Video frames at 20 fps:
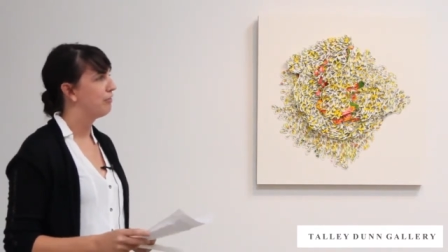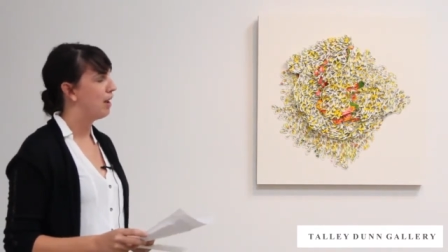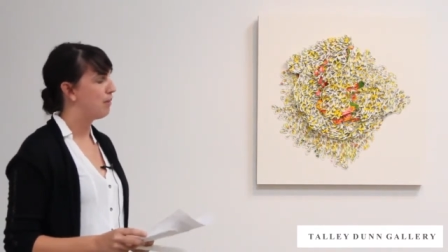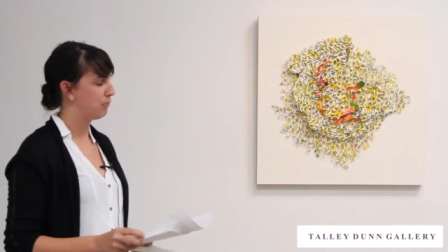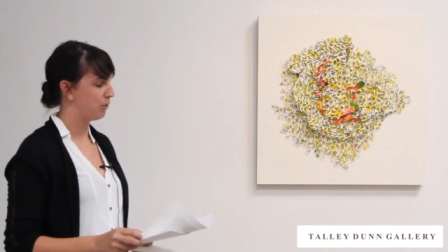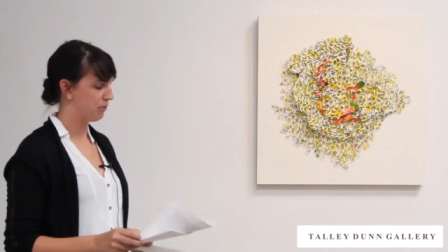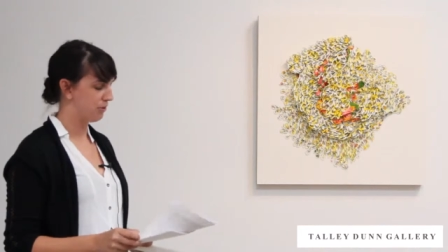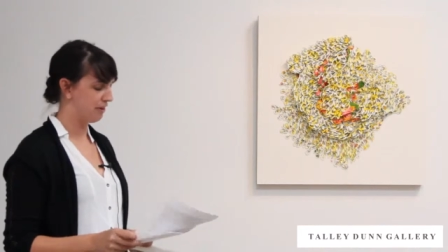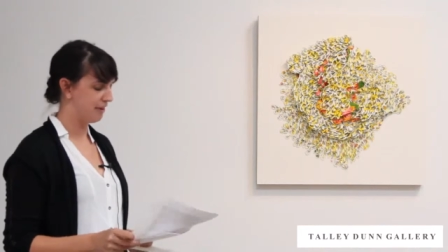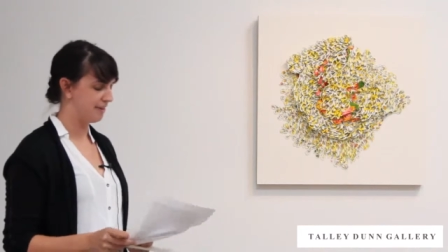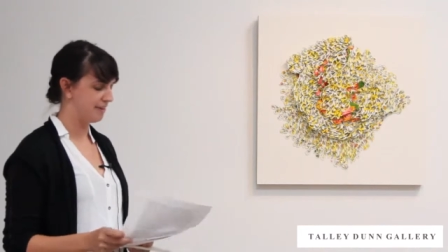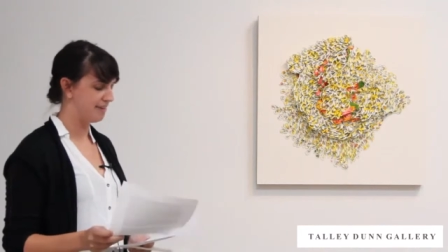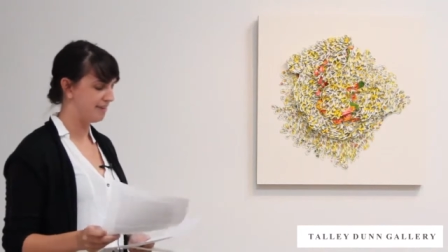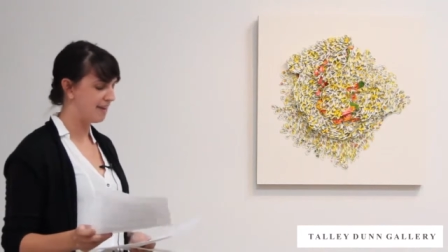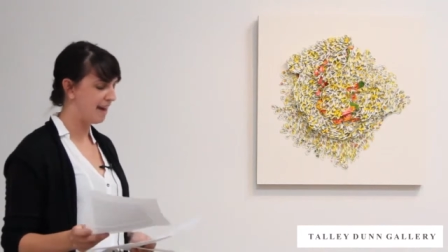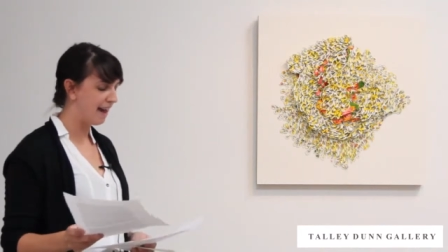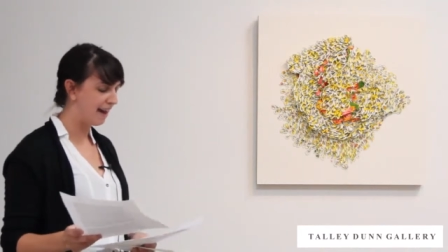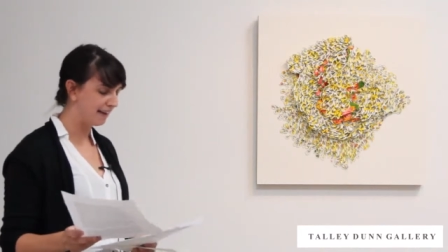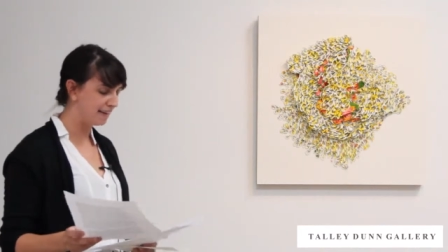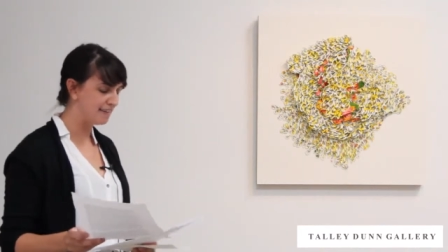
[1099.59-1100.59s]
Emerson's
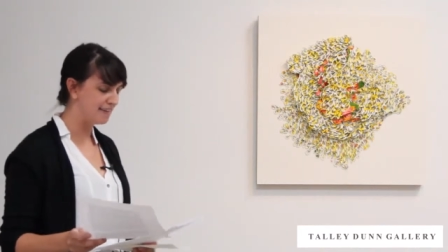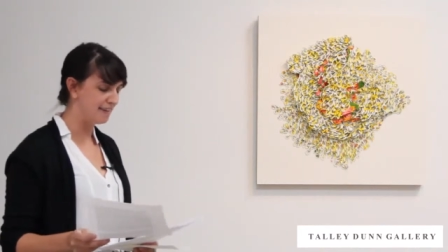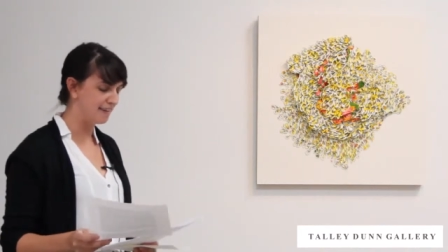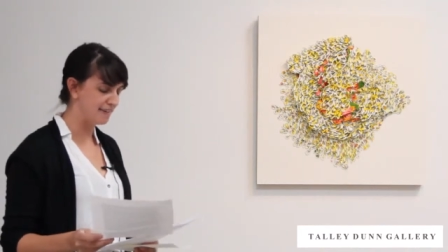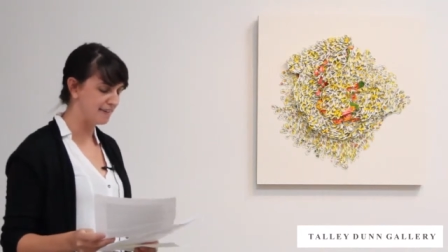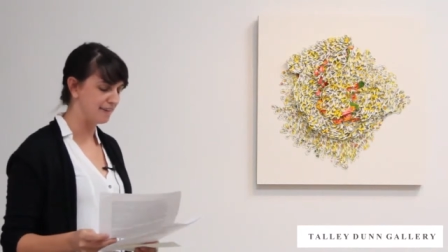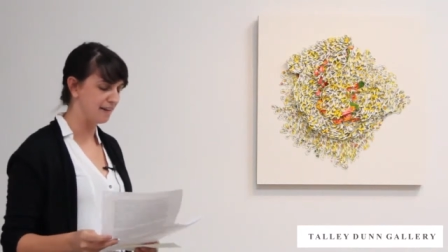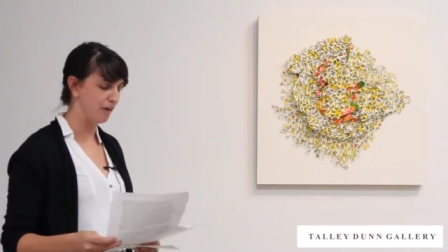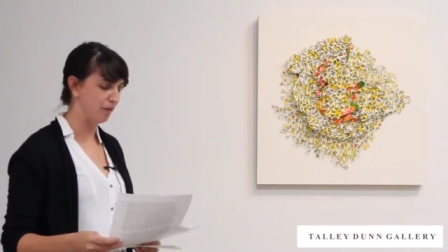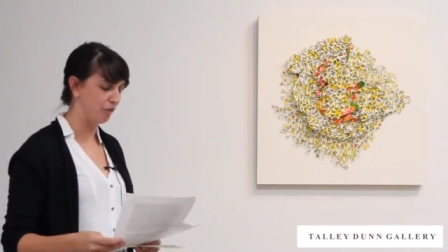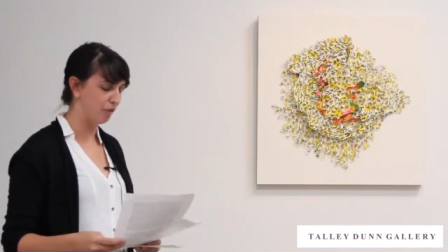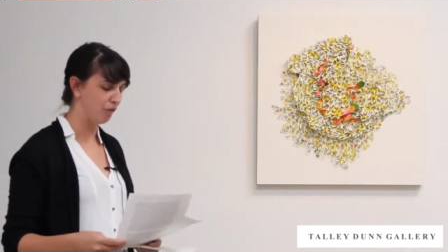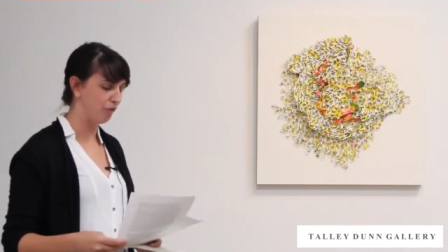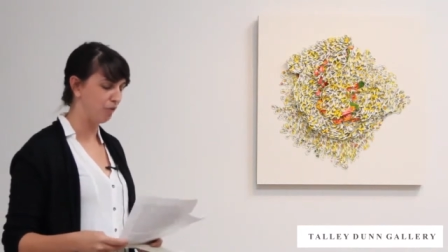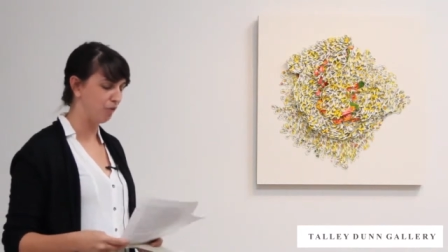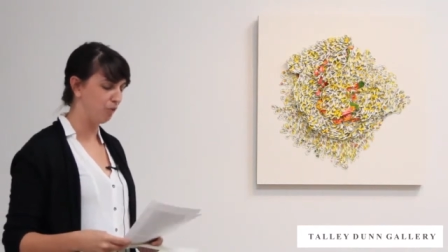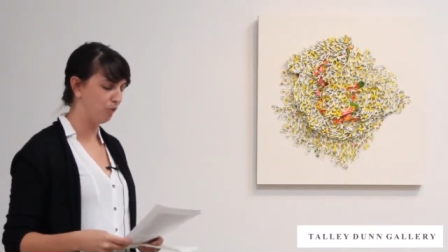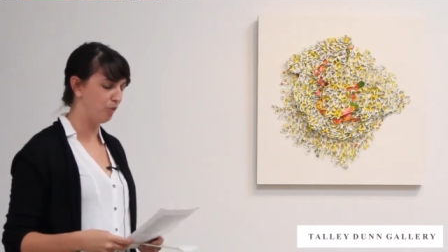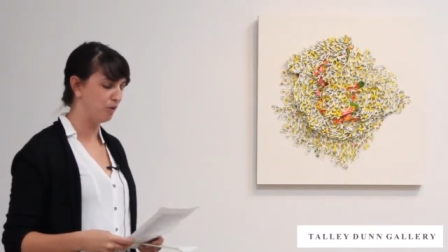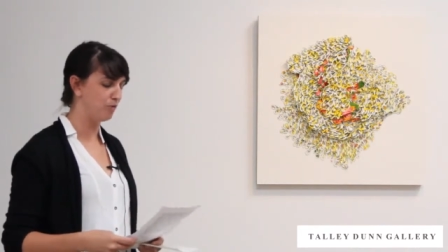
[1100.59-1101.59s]
text
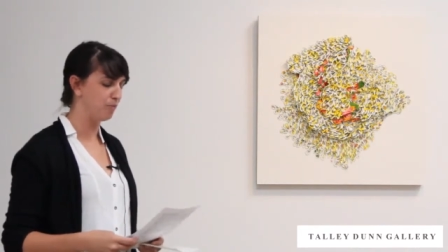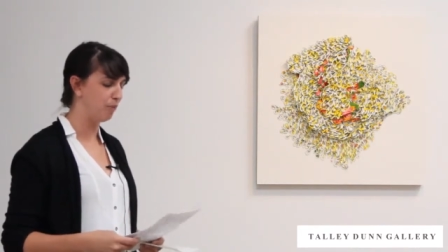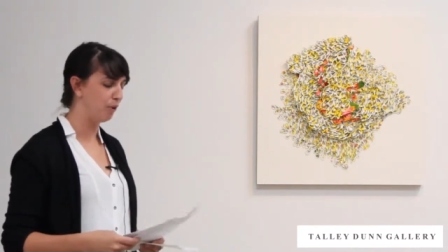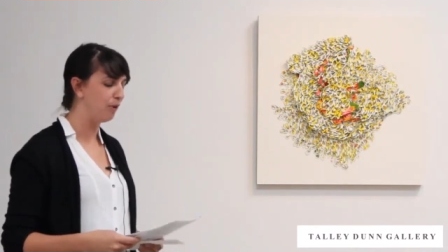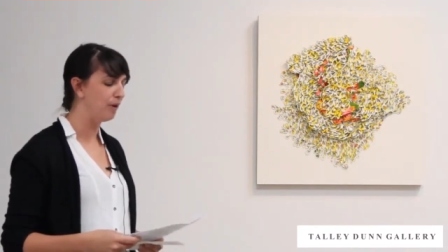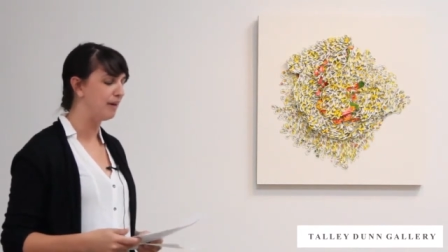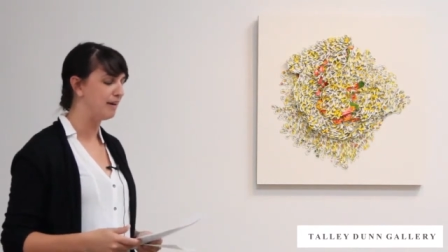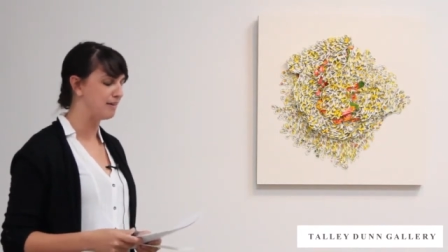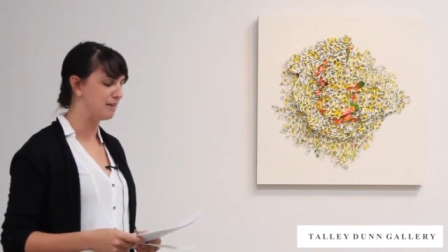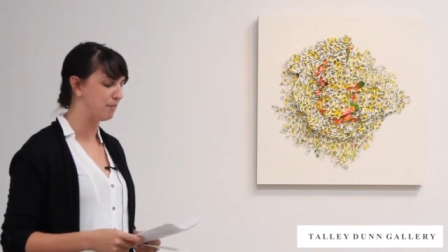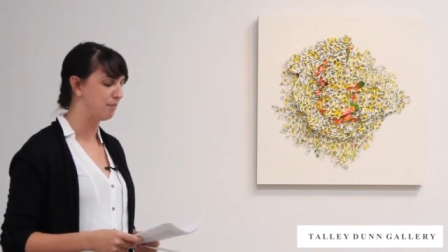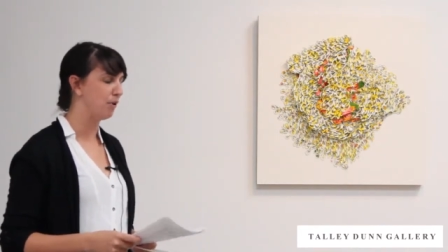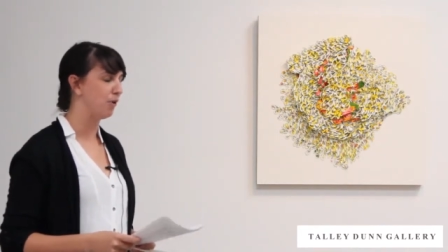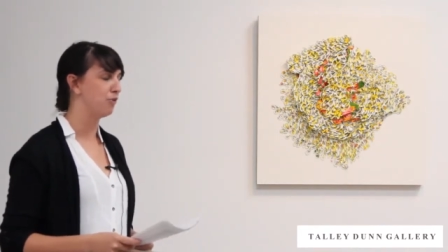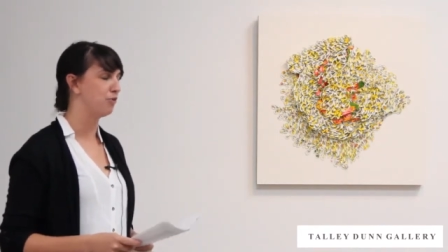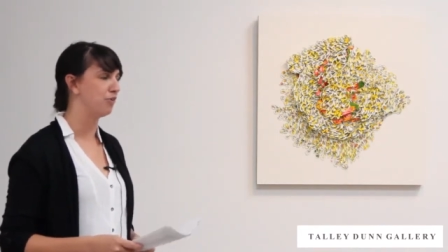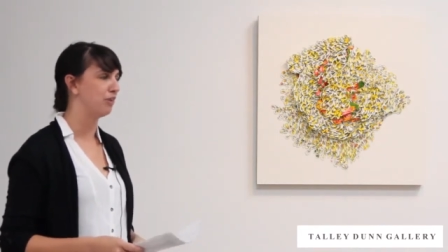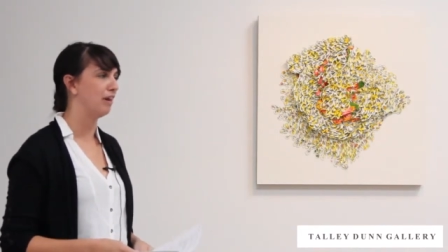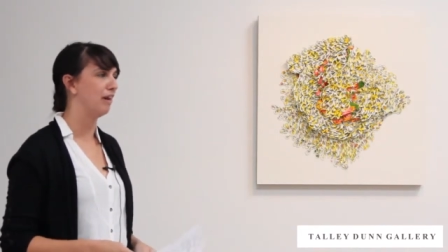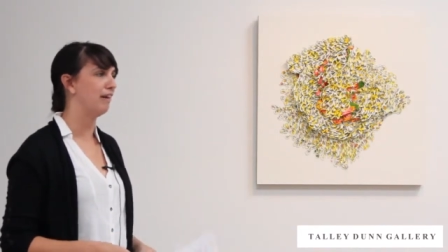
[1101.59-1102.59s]
itself was put into
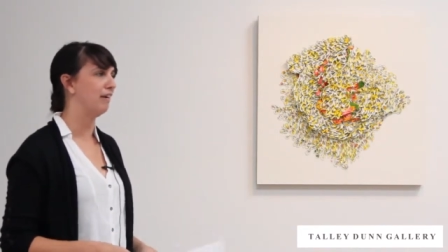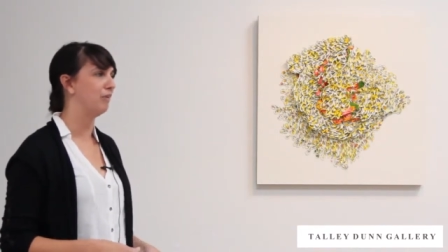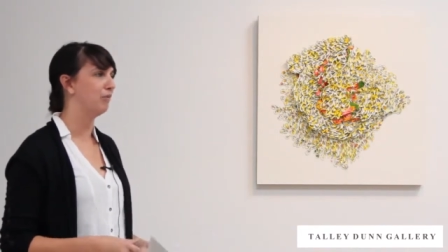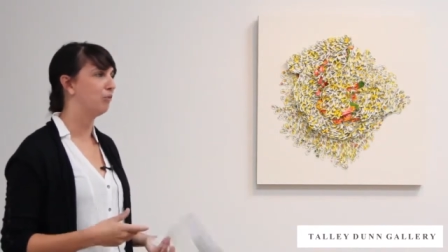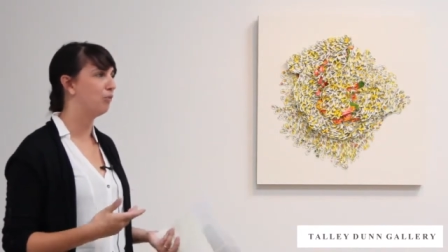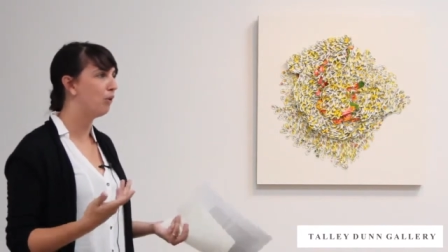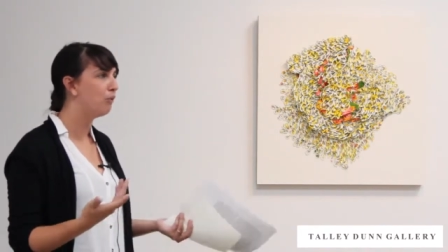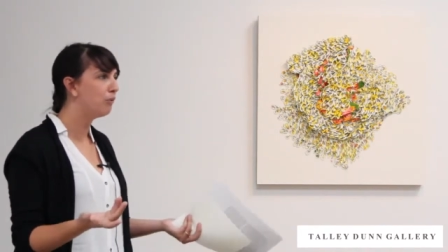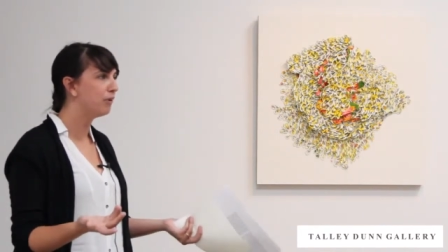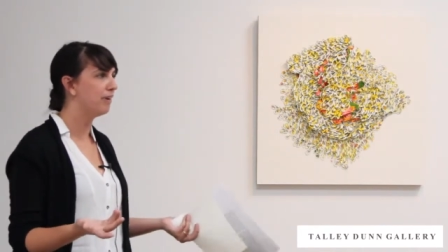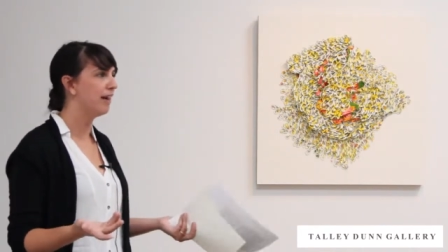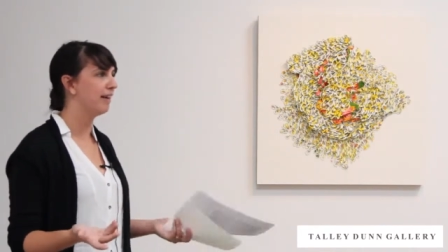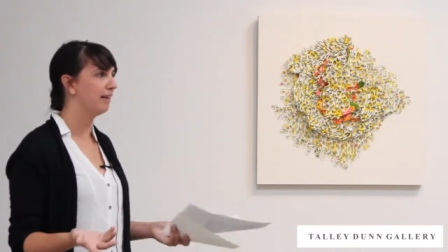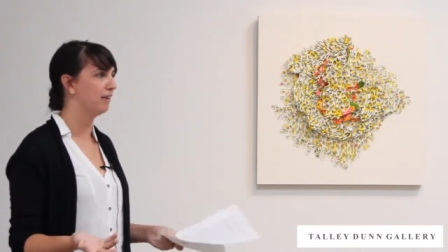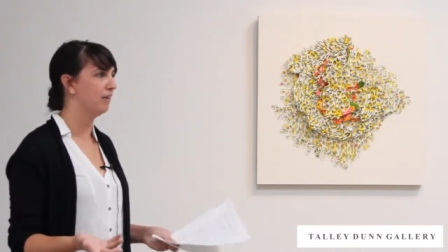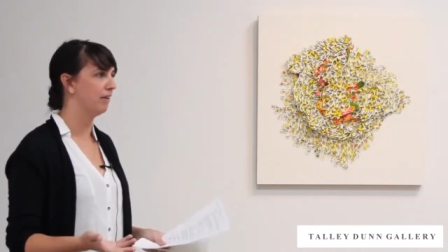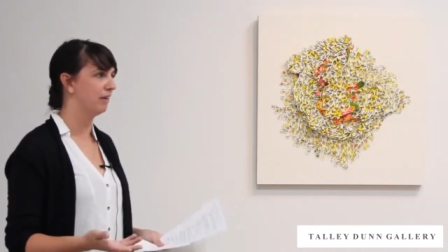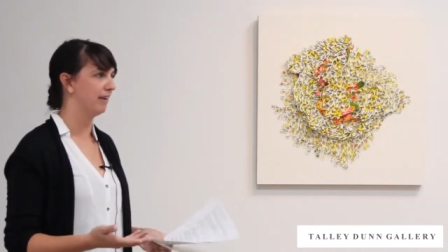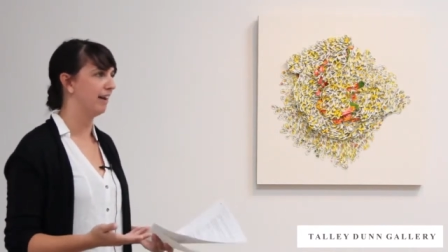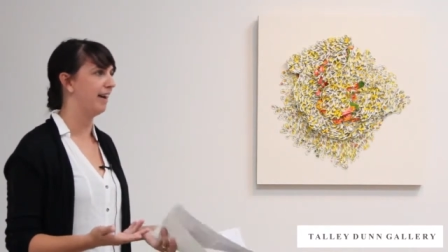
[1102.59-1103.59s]
motion, what would that
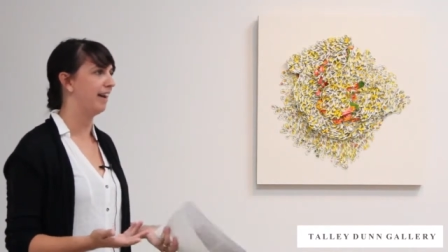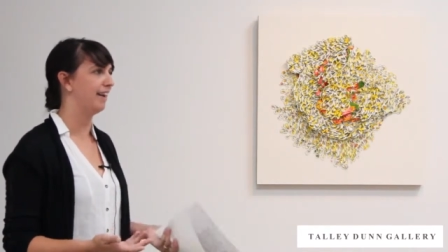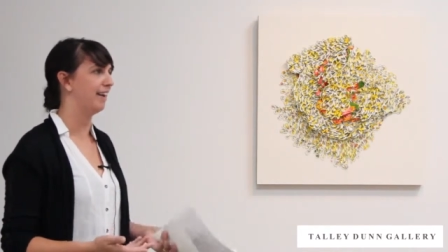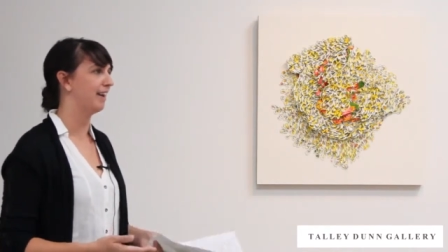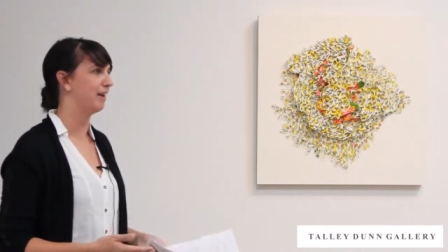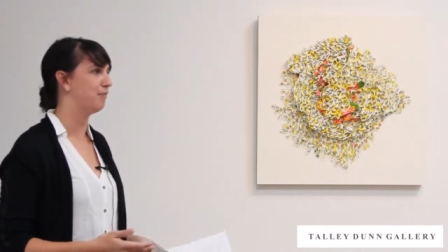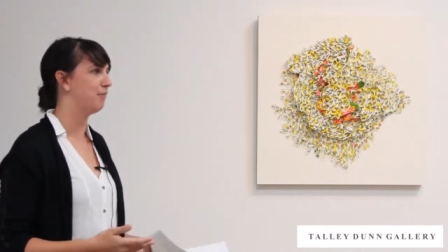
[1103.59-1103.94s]
look like?